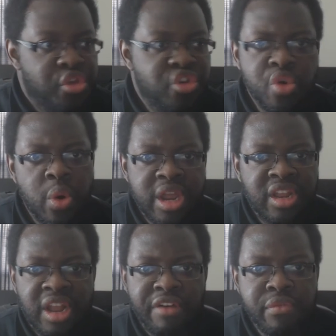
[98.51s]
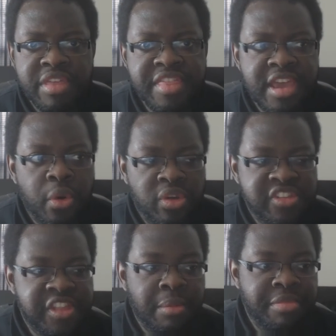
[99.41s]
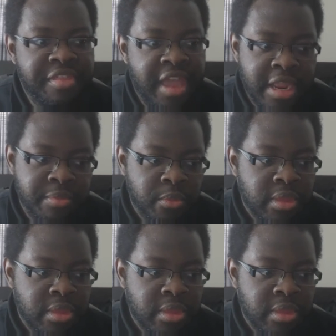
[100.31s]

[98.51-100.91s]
you were in love with it or something,